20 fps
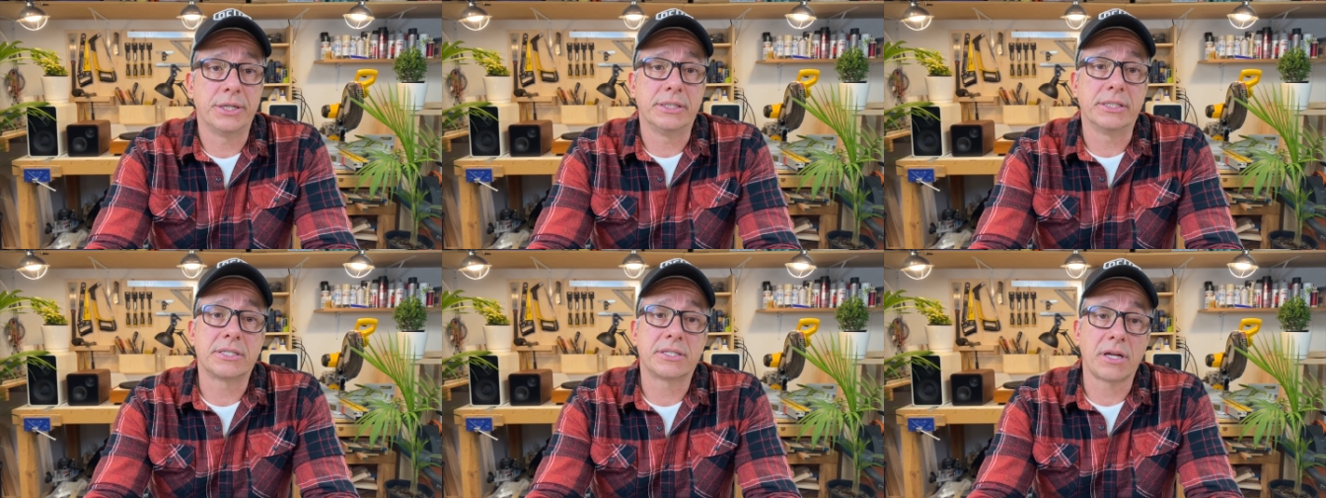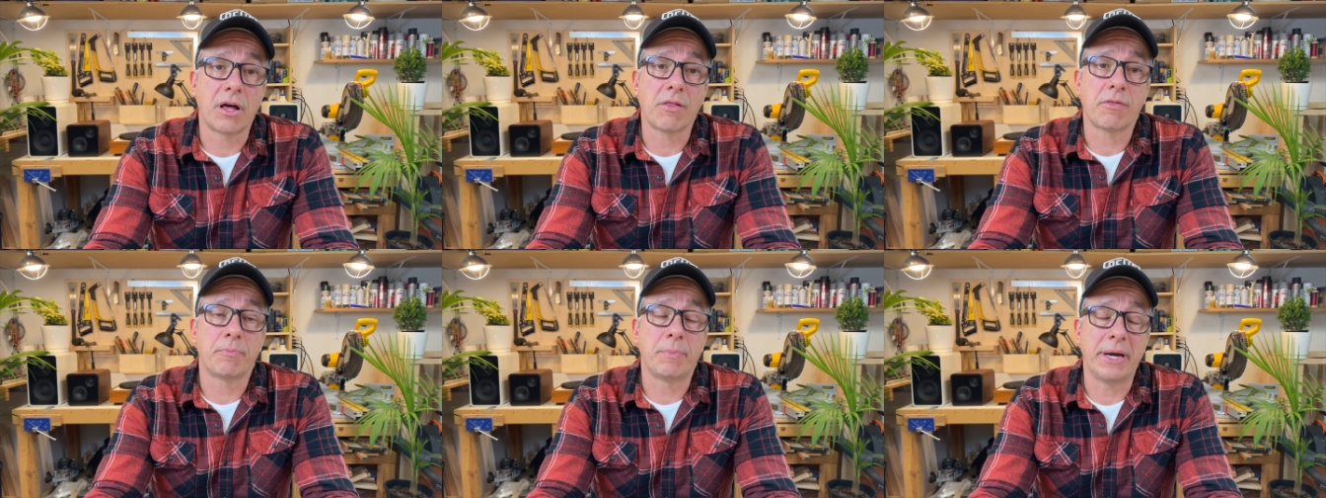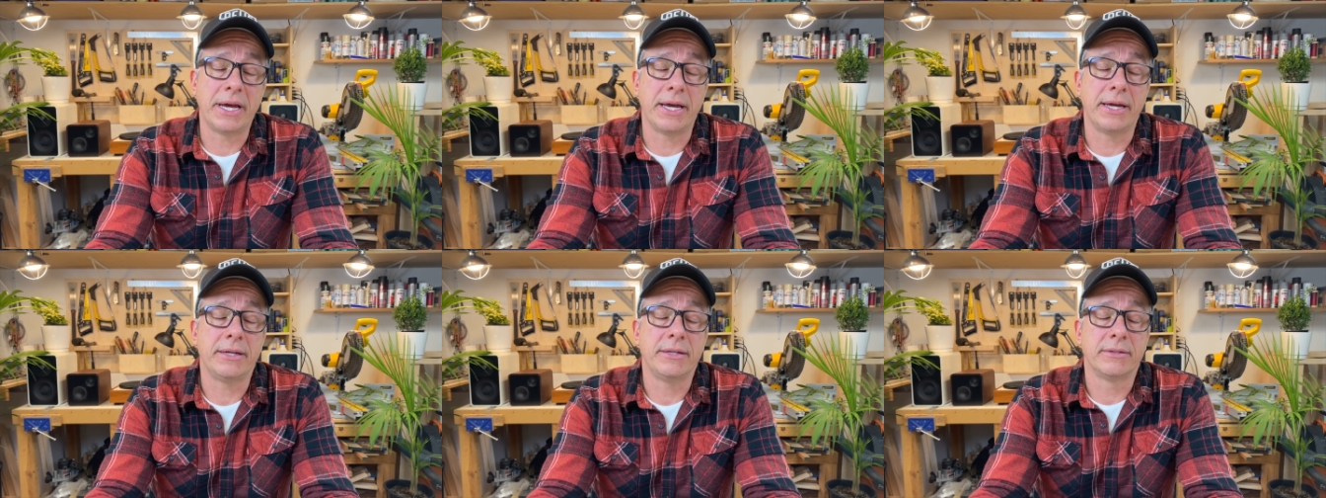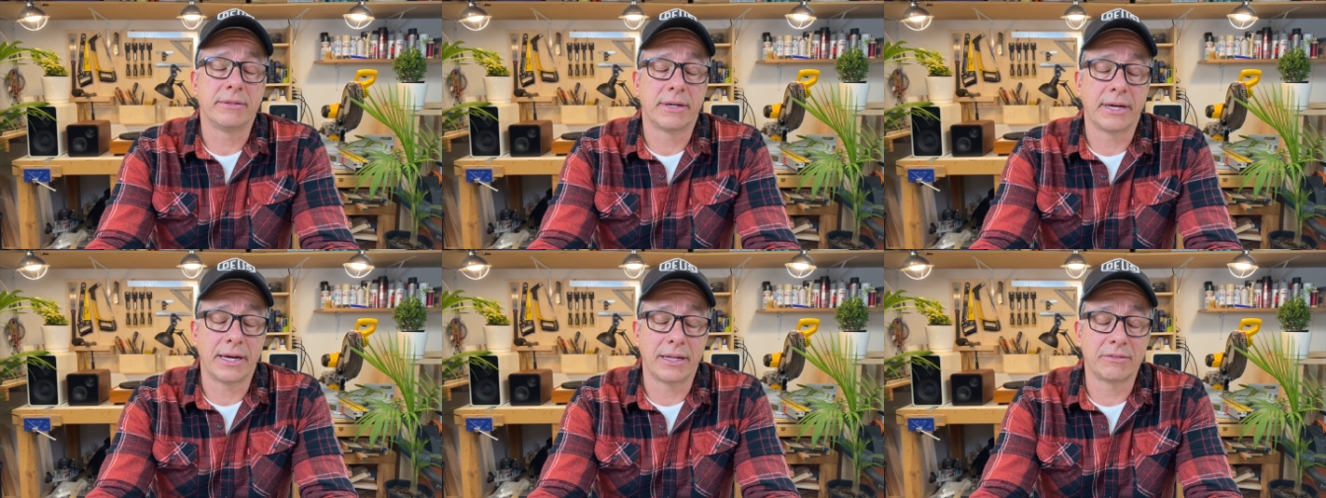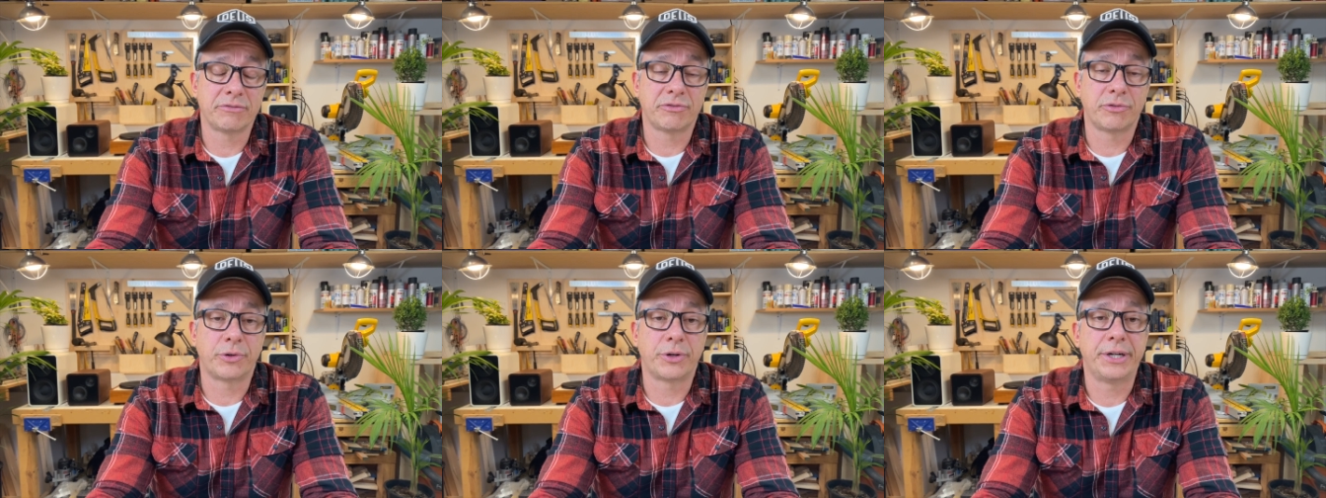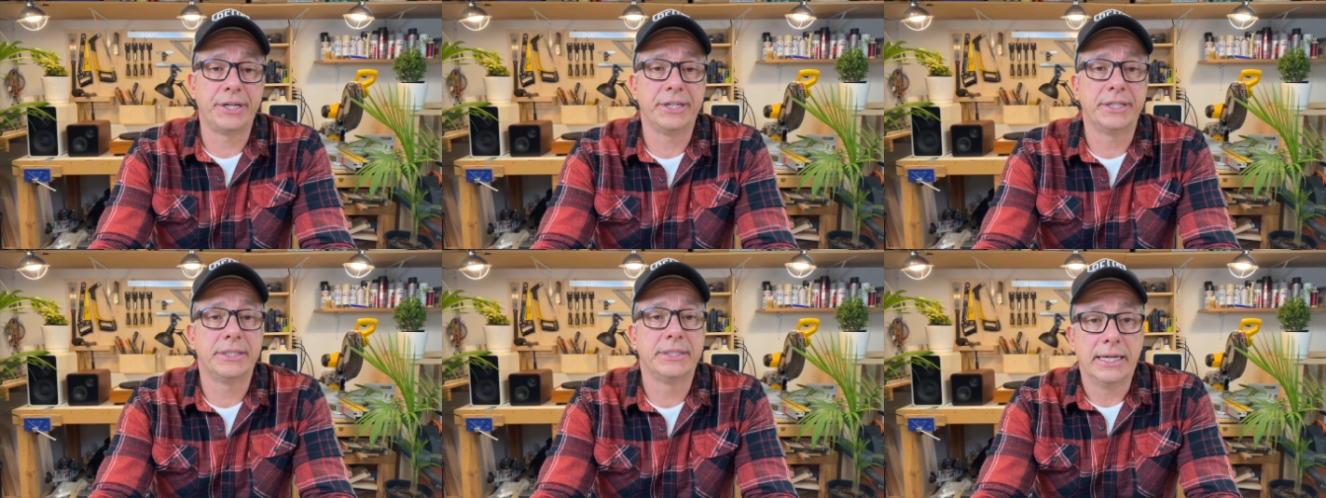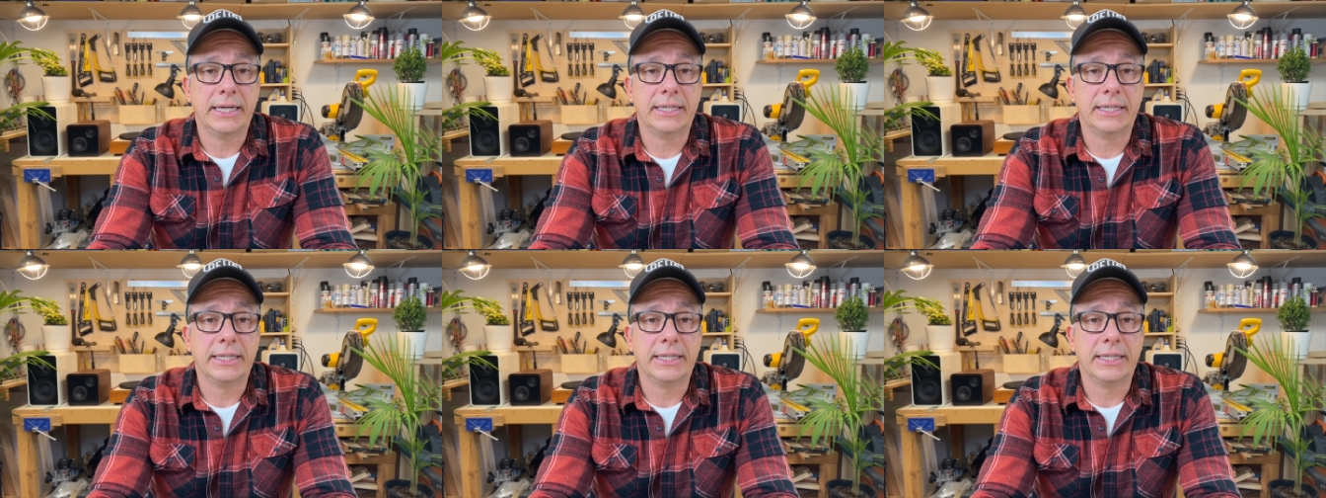in the South Bay, California.